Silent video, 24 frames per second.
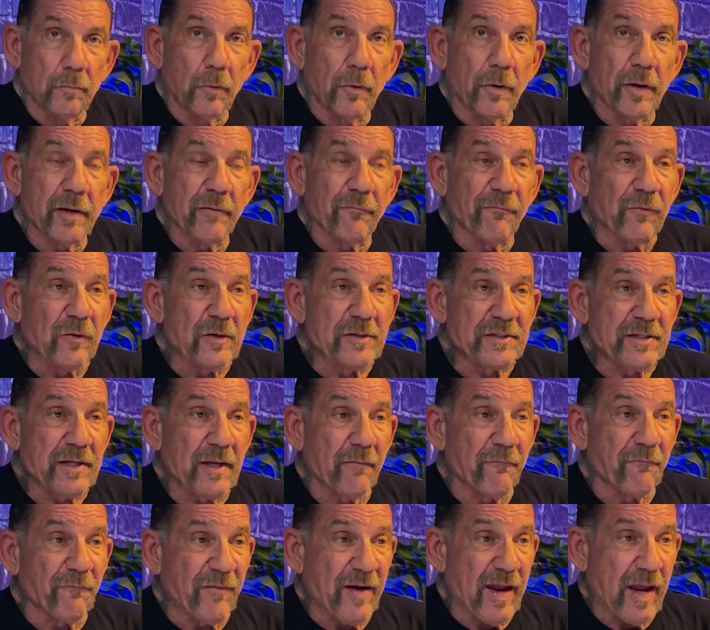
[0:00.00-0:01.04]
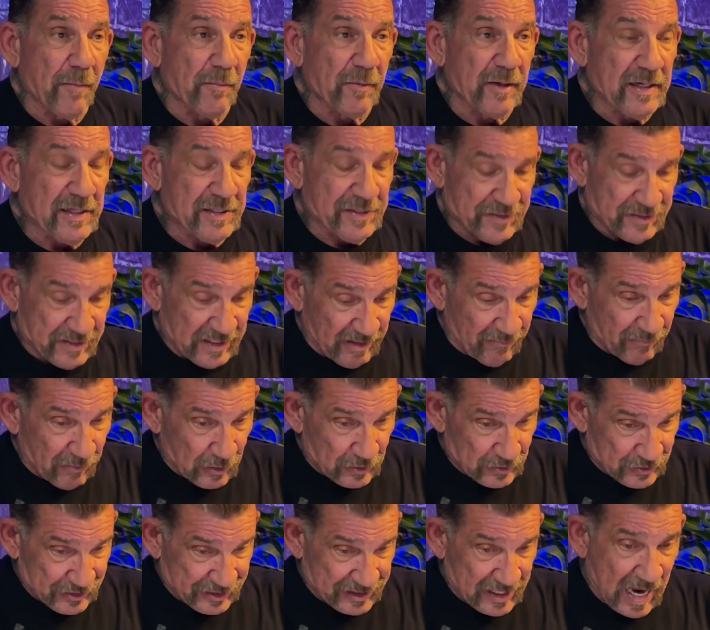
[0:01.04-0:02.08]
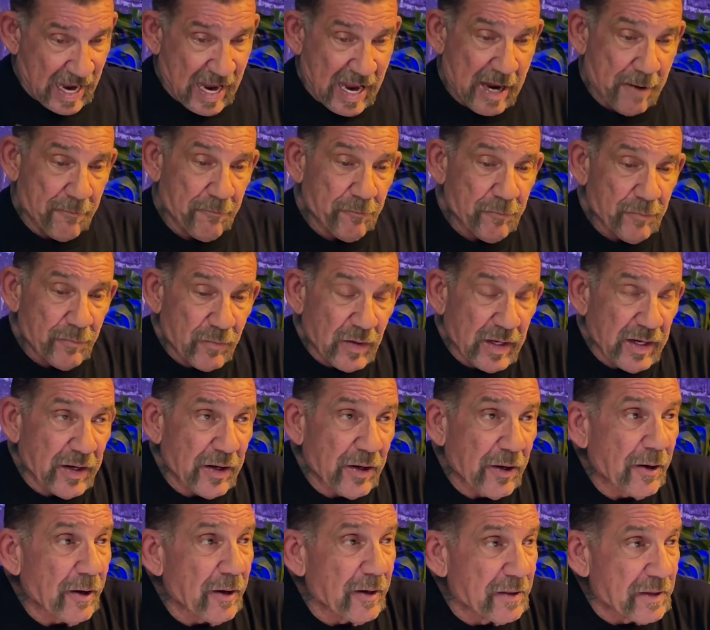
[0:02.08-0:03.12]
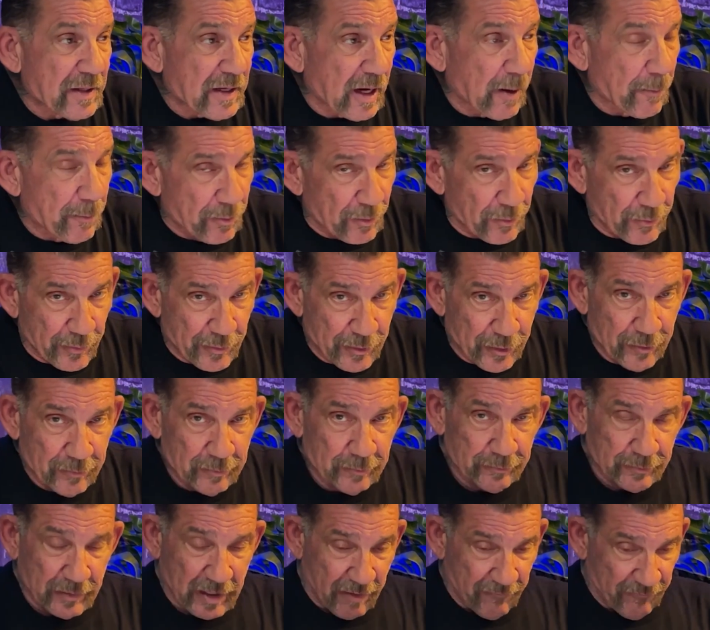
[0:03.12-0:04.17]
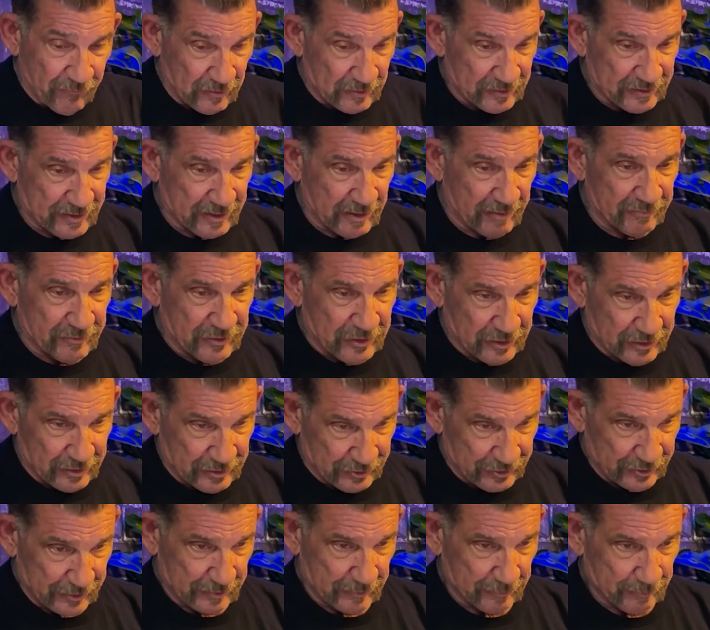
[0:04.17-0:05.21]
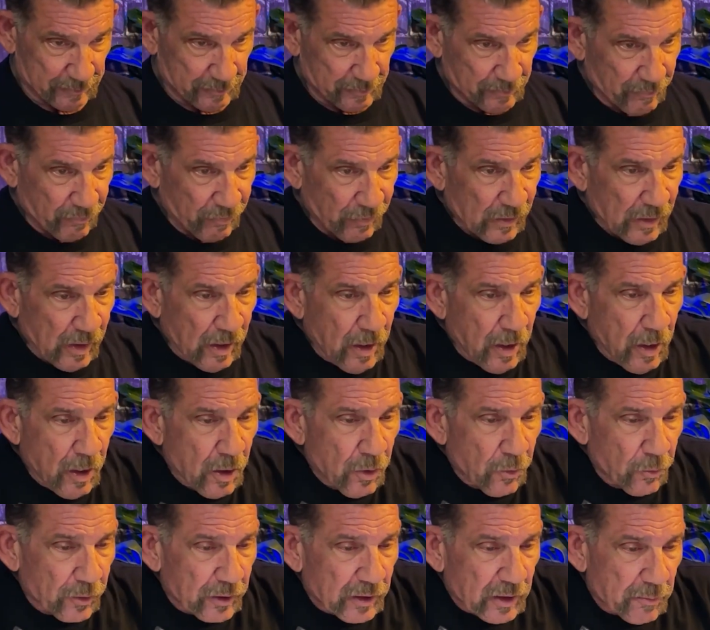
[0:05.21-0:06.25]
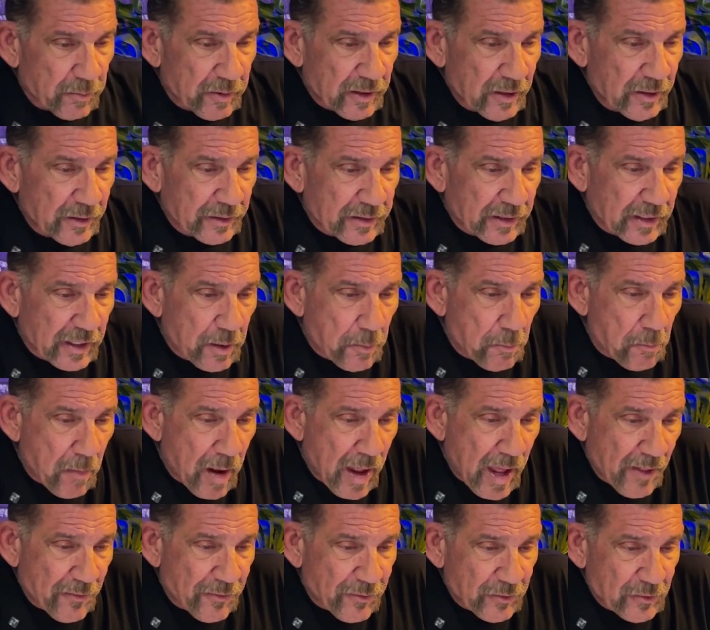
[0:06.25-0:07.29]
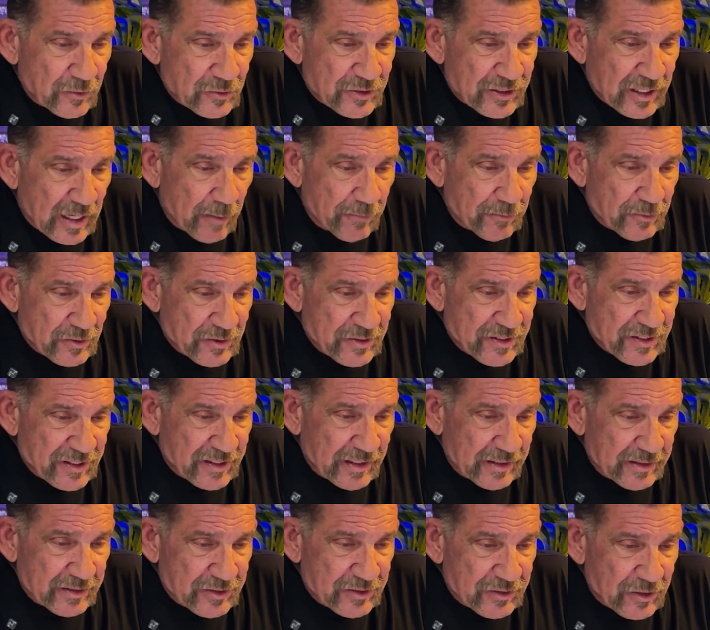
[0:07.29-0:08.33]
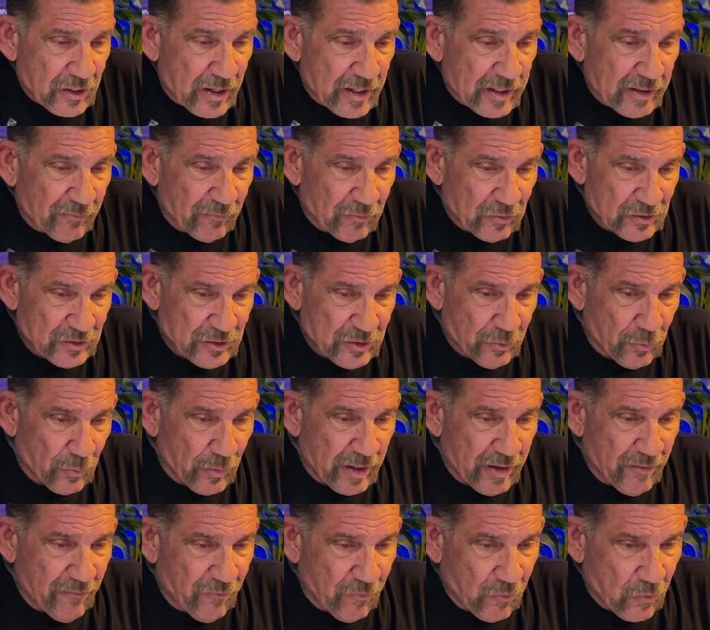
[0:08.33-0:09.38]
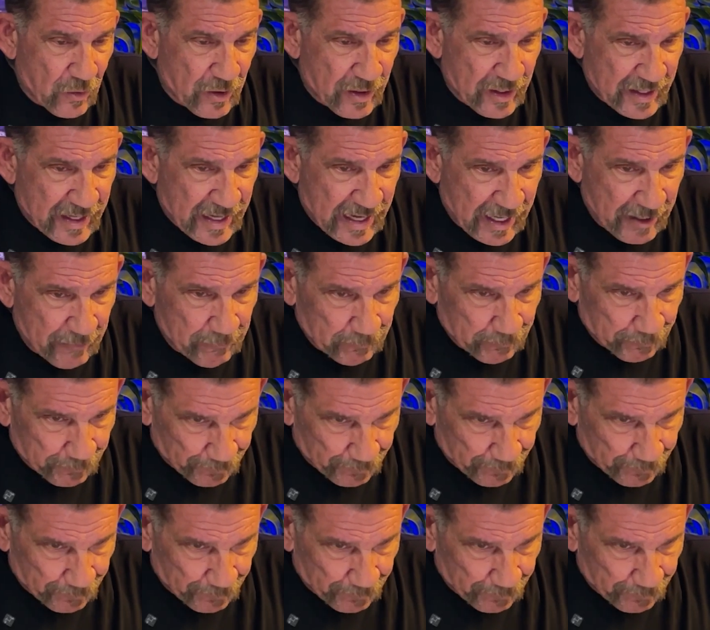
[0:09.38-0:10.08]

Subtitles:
morning, First Love family. It's Devos time here in the upper room at First Love Church. We're going to be looking at Matthew chapter 6, starting in verse 24 today.